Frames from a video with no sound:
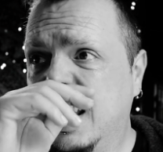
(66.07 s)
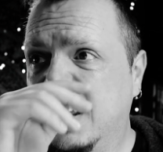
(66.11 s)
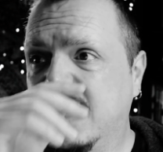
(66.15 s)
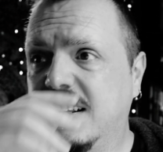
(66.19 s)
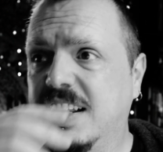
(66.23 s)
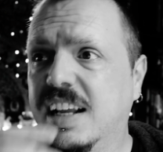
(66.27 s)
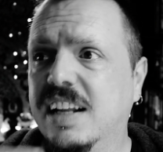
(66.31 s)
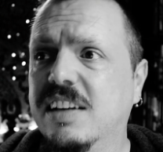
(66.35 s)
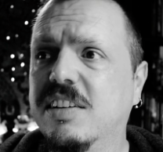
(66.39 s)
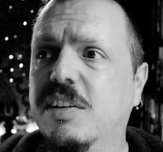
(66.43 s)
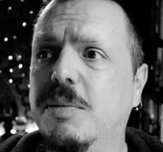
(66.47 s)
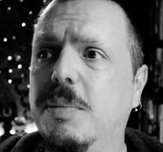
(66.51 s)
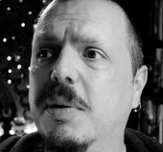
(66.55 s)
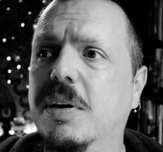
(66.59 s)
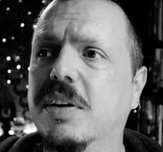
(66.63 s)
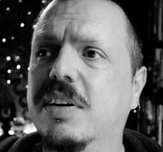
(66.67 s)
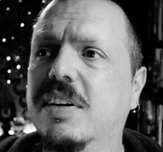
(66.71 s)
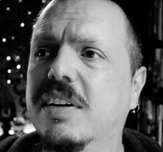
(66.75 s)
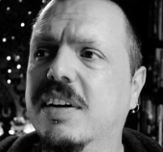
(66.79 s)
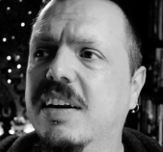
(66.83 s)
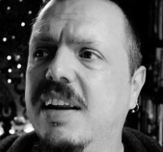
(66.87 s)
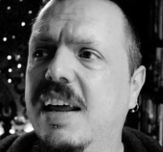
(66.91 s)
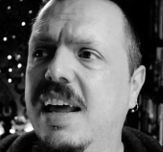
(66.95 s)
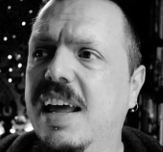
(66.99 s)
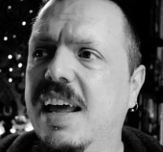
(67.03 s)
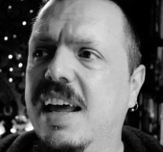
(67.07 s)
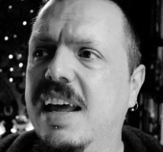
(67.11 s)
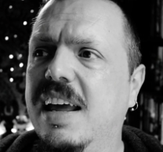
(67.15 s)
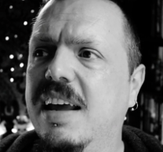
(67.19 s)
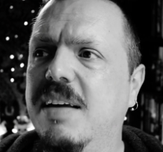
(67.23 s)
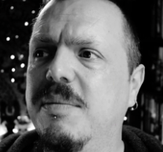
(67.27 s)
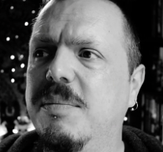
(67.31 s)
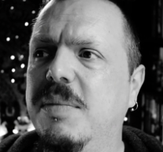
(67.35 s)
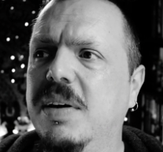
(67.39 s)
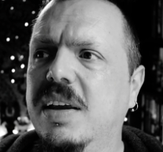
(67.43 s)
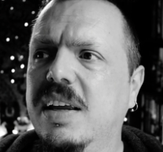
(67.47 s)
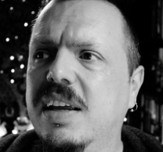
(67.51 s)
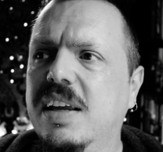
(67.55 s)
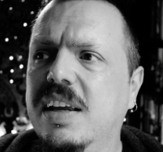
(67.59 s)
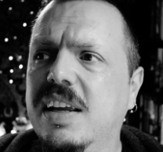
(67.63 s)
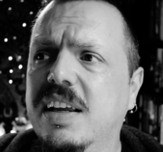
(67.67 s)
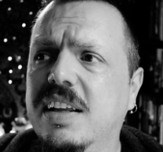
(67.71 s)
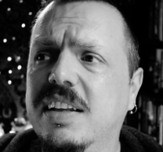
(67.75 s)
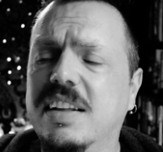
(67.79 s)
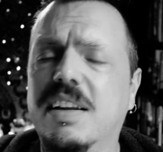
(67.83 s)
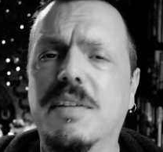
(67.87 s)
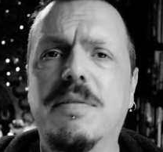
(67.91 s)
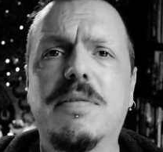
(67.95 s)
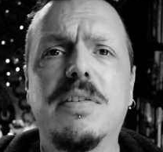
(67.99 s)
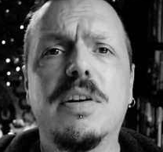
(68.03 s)
tells you about
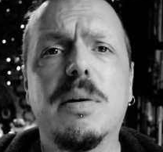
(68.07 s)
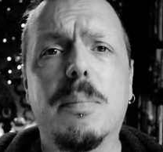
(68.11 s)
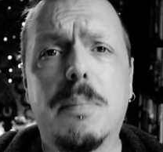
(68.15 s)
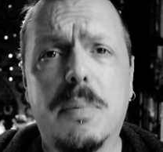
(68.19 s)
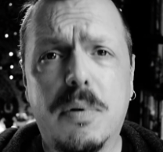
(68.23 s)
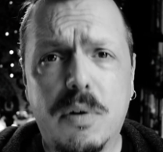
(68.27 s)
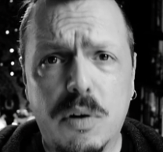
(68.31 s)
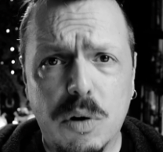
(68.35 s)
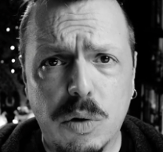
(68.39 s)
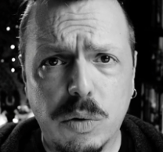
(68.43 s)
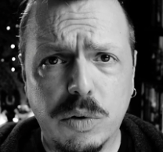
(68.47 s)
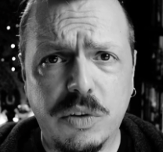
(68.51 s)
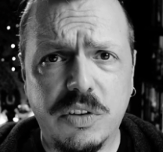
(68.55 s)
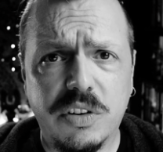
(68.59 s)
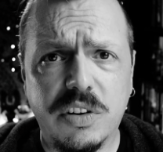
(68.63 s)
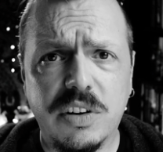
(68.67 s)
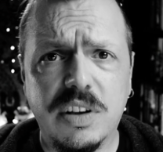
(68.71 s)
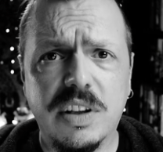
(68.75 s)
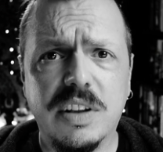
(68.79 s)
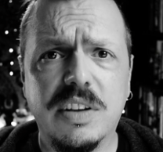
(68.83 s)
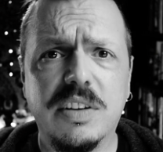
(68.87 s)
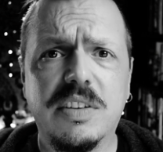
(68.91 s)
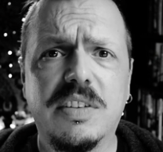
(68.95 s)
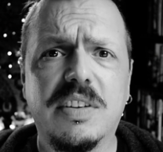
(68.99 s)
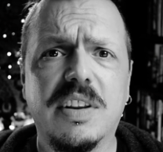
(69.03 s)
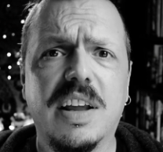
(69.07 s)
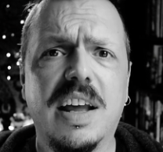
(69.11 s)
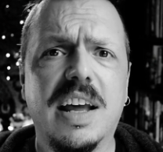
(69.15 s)
different approaches